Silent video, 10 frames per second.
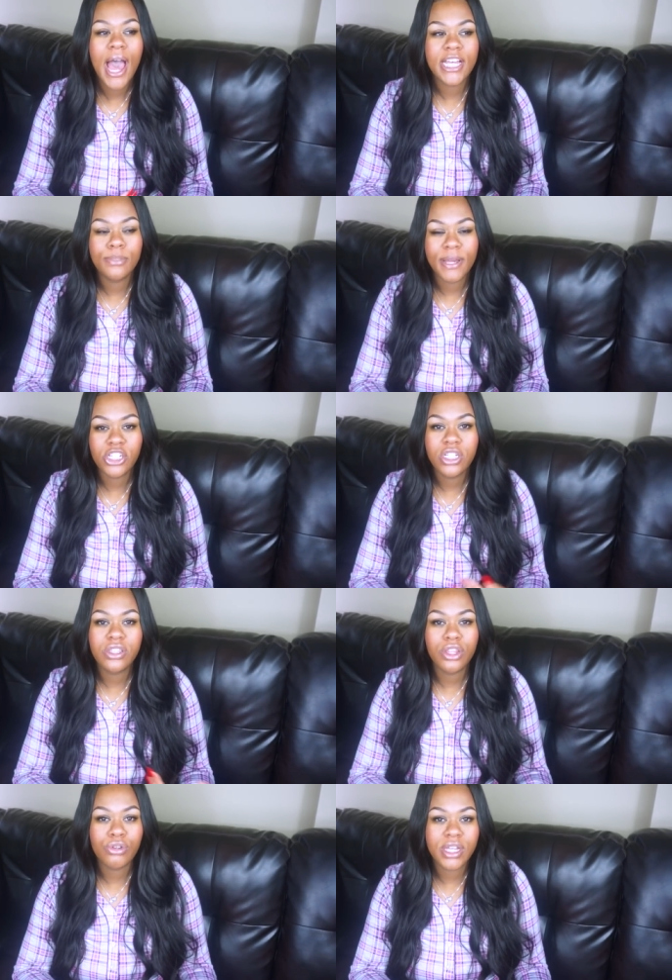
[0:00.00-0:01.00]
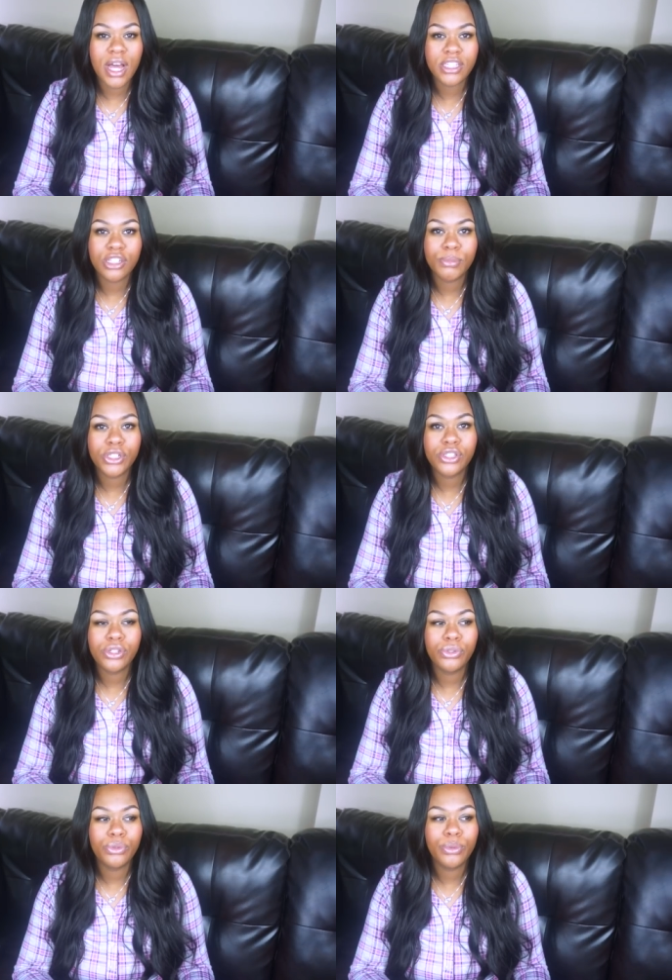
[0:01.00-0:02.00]
especially to those customers
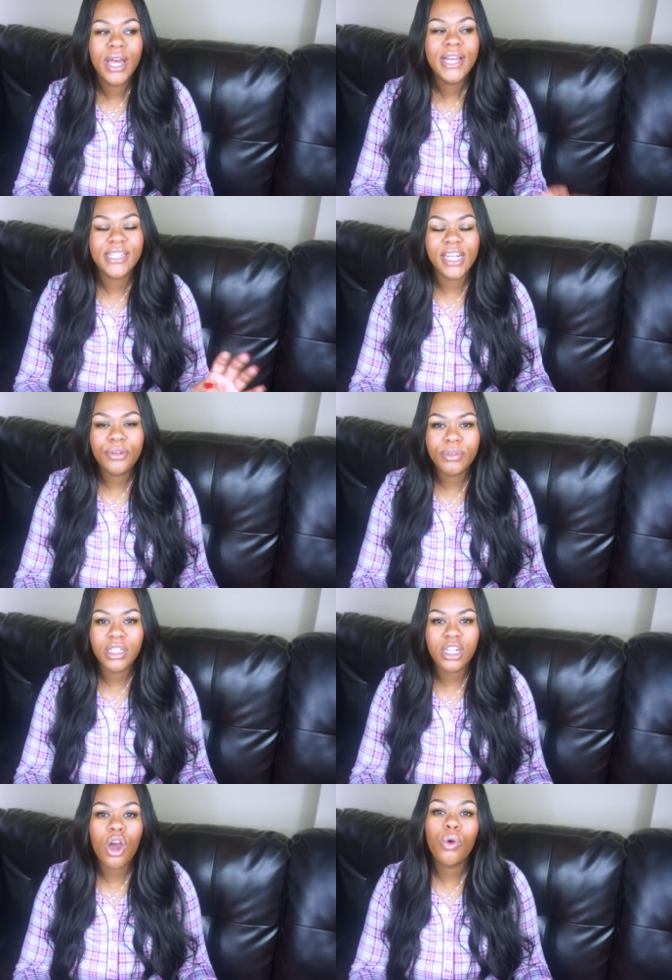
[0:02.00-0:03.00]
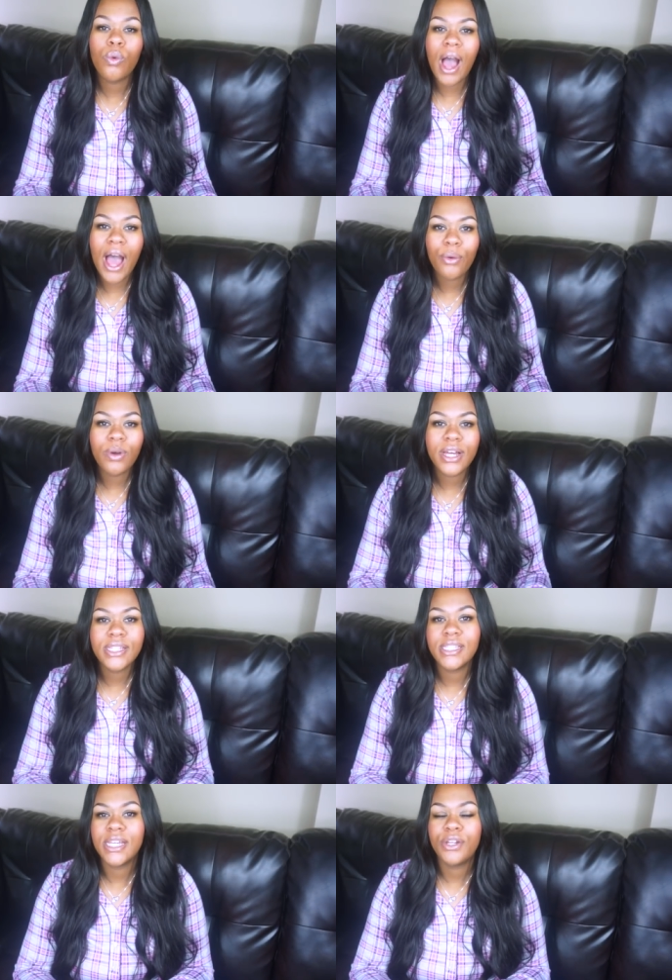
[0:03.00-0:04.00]
who didn't really know who I
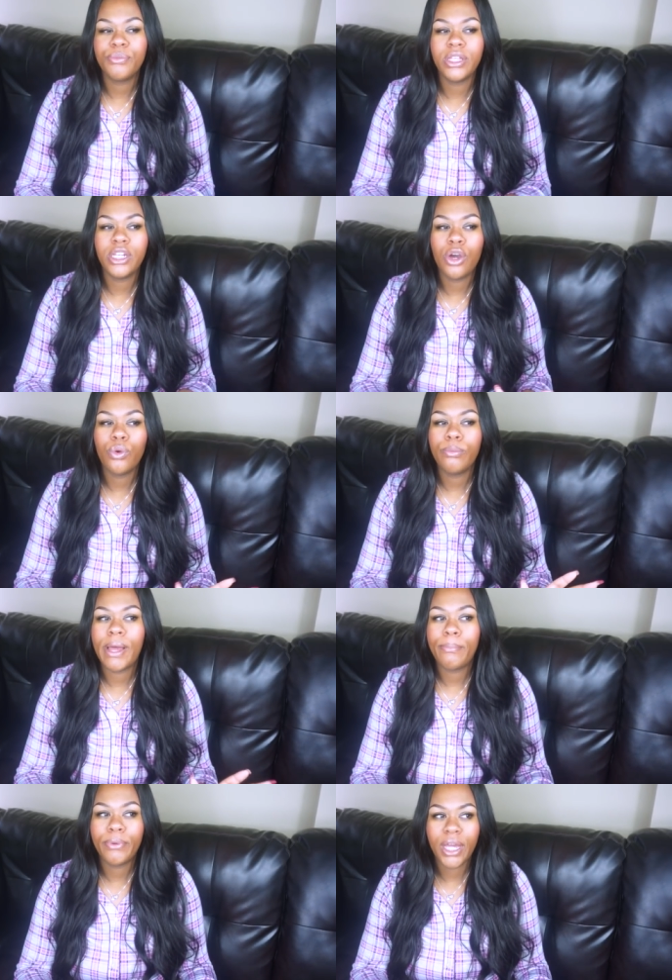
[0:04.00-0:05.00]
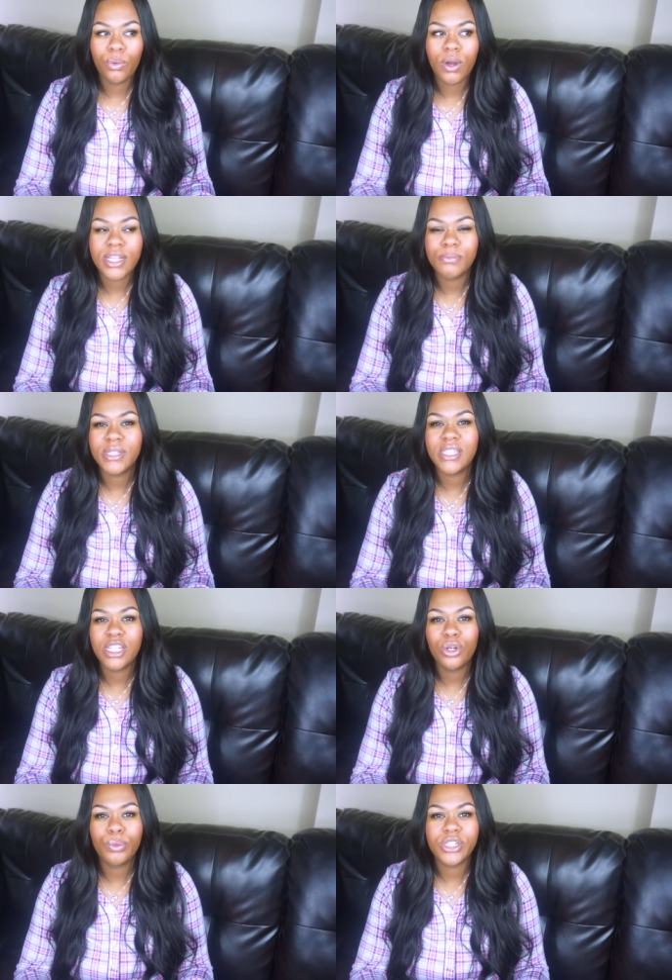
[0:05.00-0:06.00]
was didn't really know who my brand was but
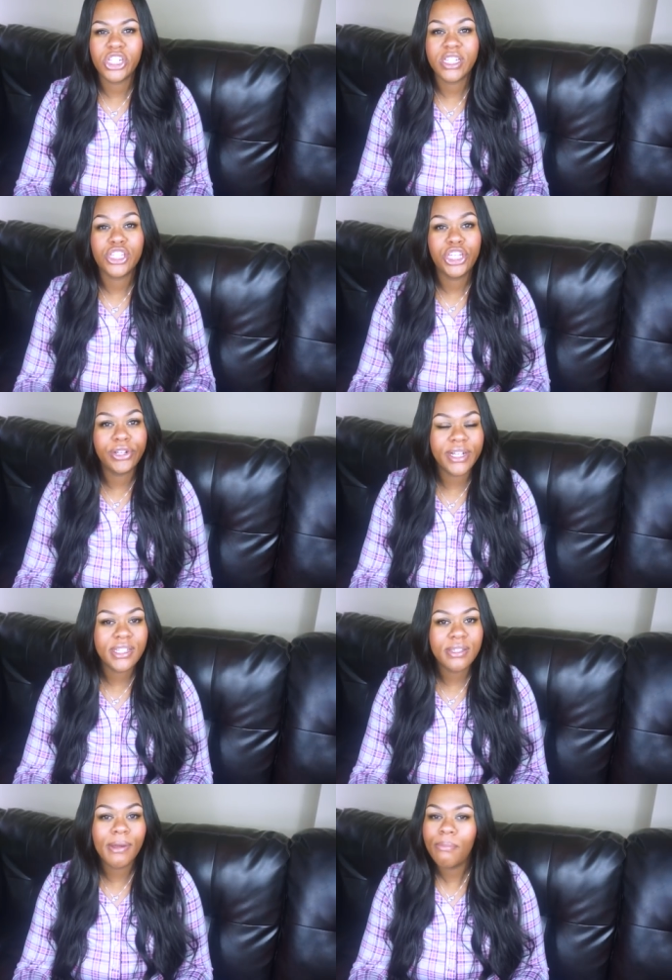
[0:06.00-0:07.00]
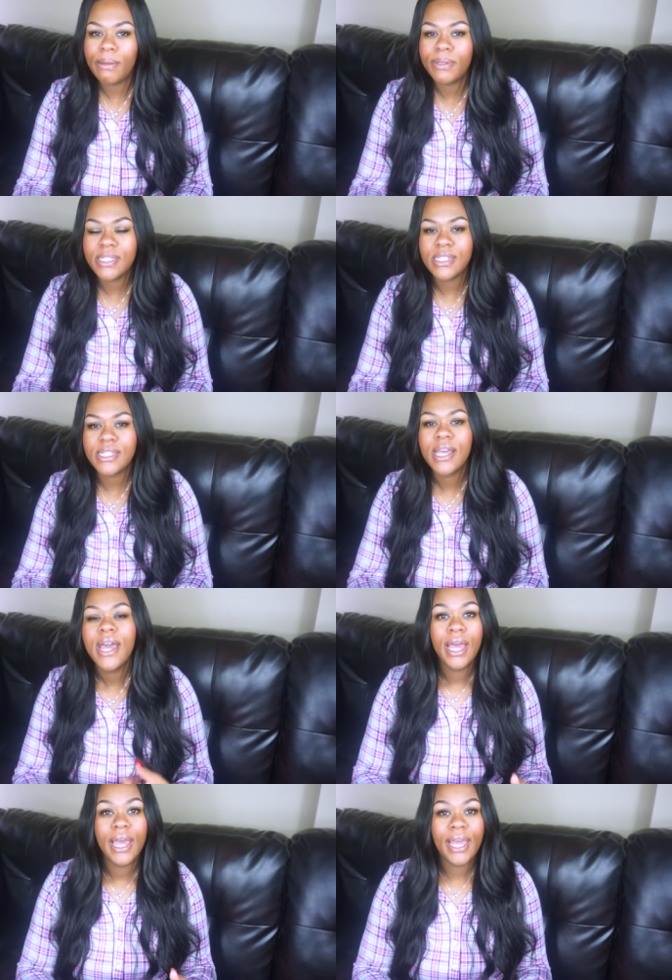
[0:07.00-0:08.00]
still was just curious about my business
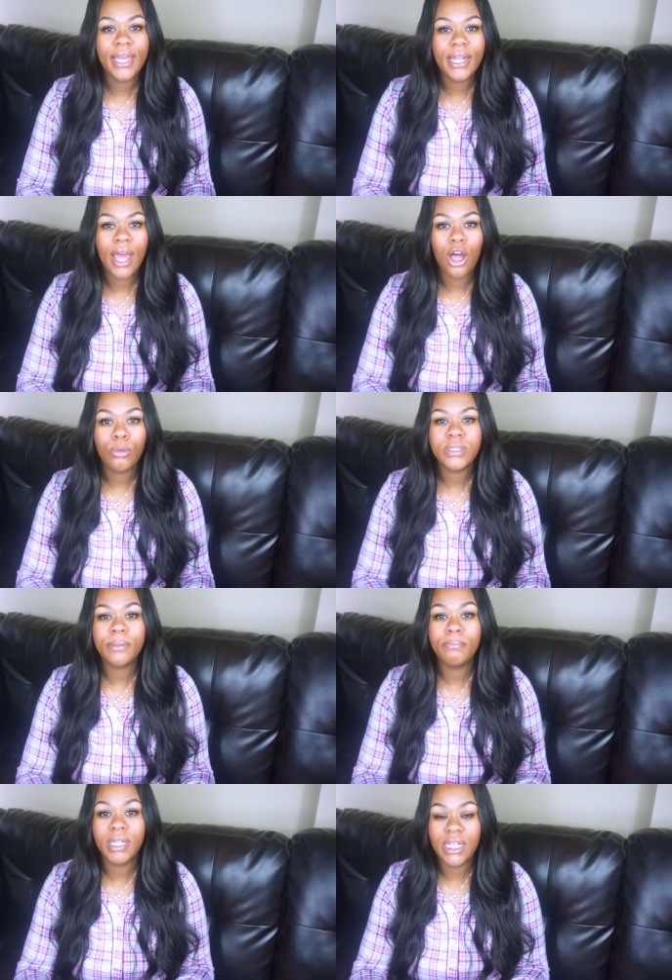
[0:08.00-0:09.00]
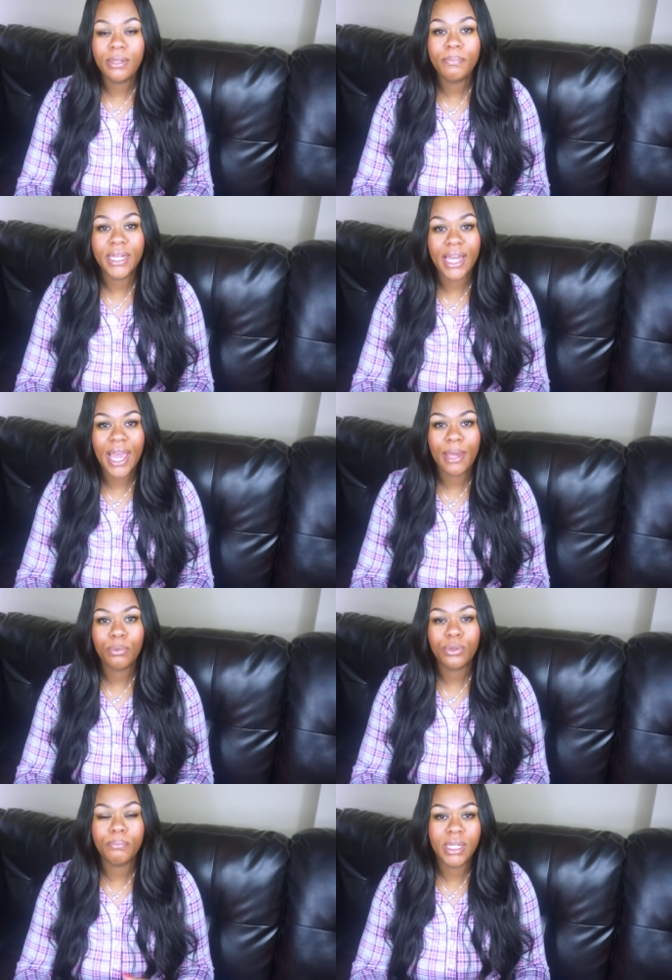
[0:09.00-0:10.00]
it helped me being
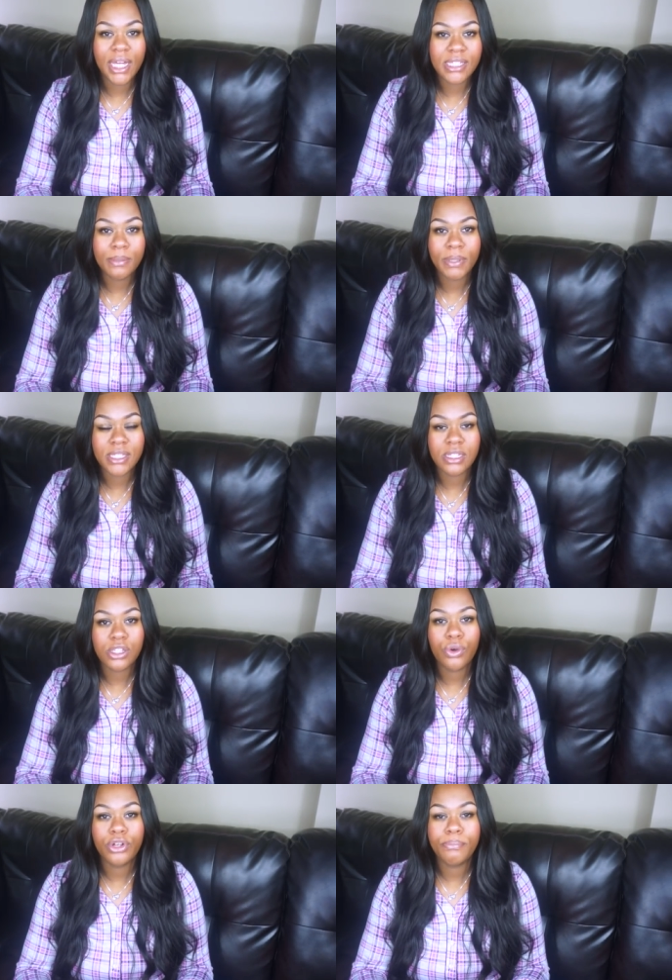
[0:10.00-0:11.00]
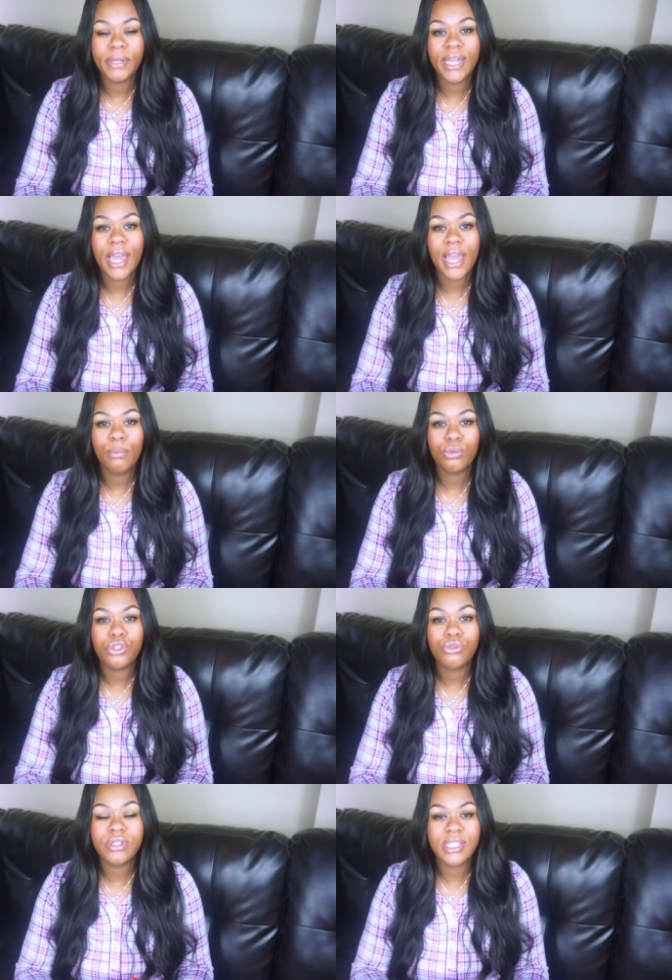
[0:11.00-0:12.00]
able me as the business owner being able
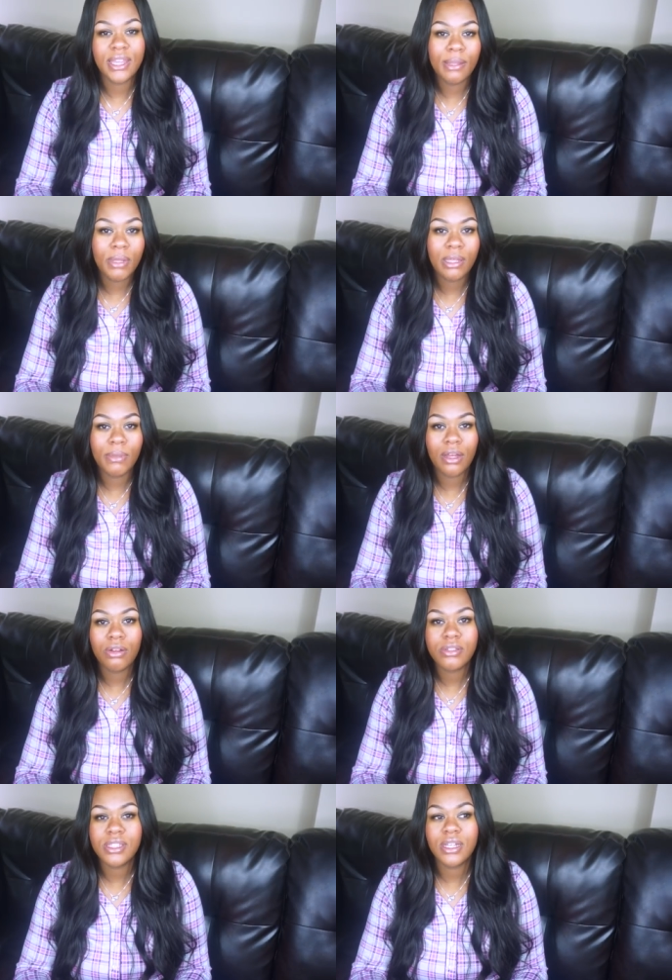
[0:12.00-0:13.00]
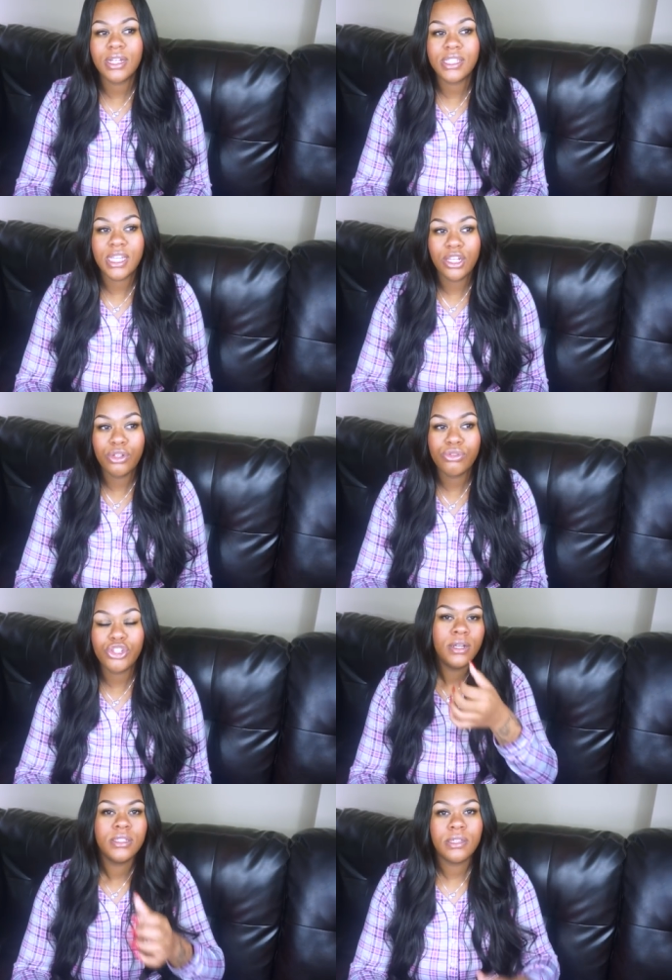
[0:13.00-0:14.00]
to send them emails to continue
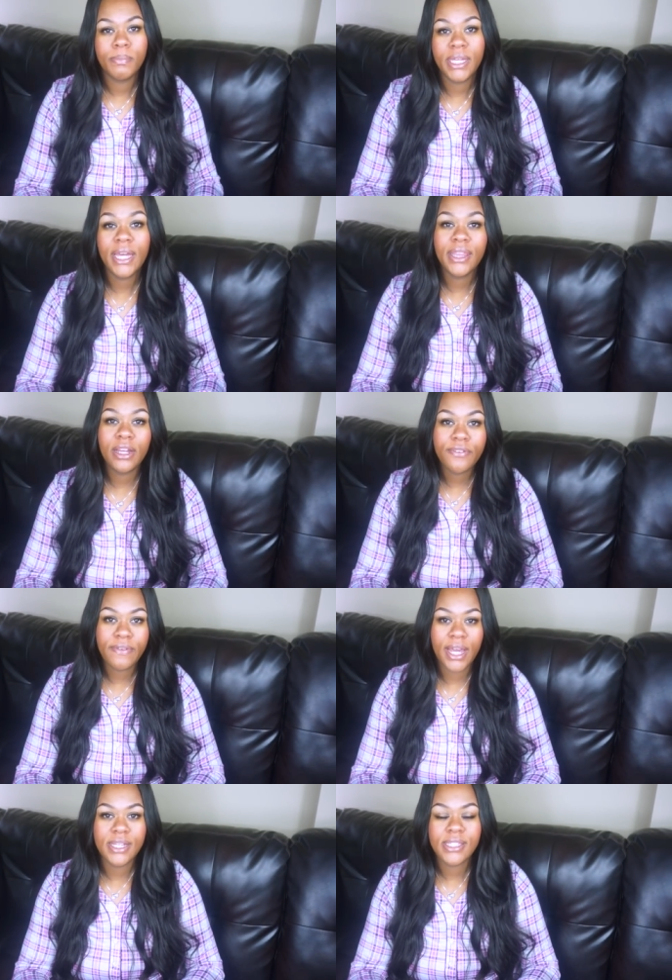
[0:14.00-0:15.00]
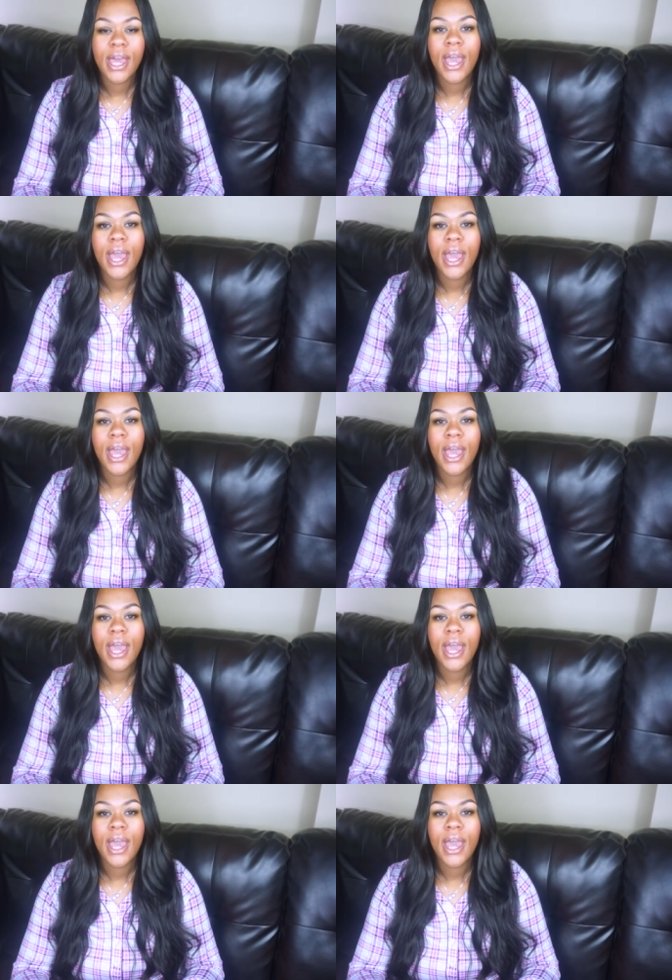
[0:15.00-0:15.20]
to to be in their face.